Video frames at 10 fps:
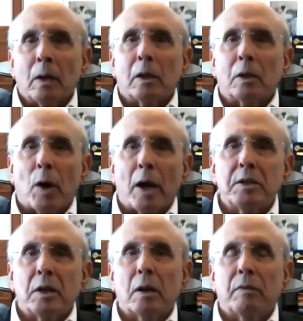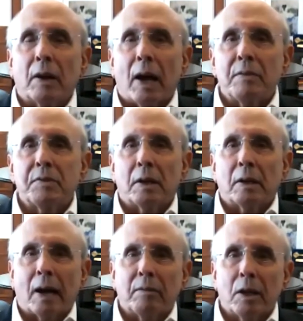The tragedy of the lives and
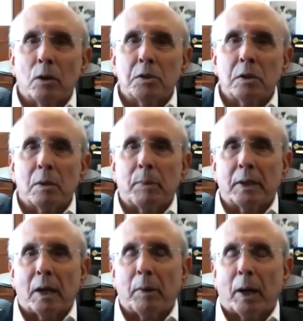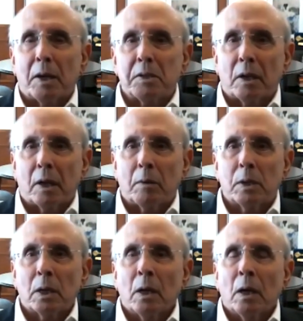livelihoods the pandemic has
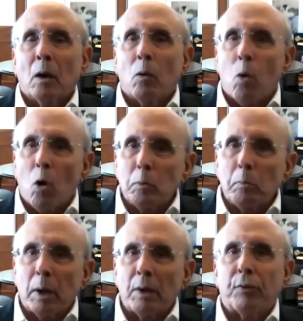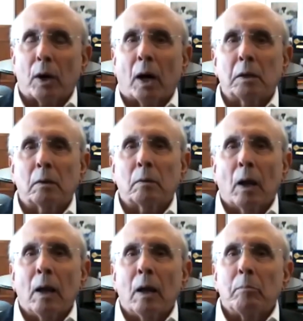claimed won't be forgotten.
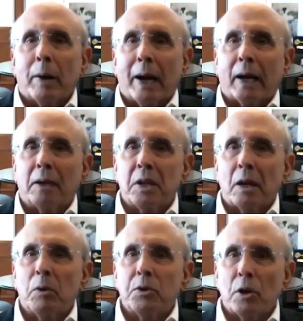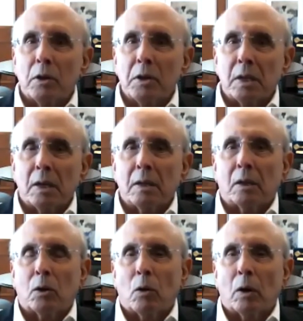But I can say with certainty
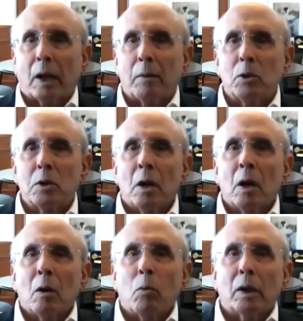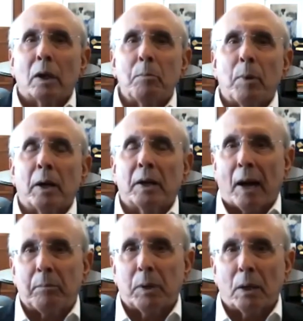that Coral Gables will keep on
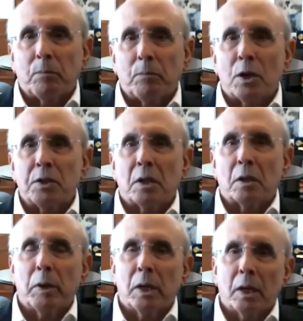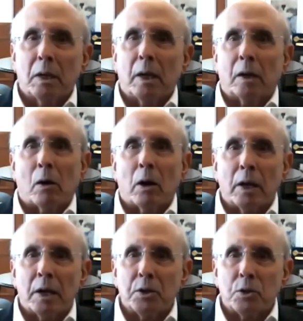adapting, just as we did in our
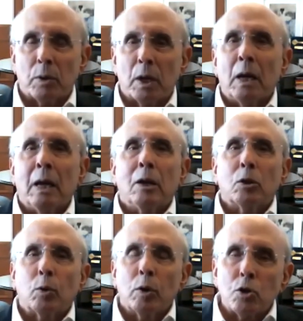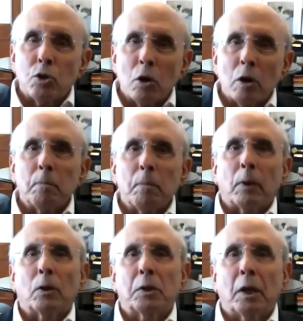early history, to ensure
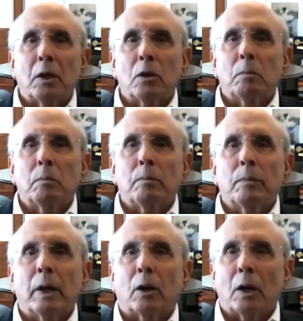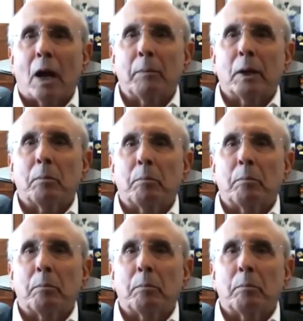continued economic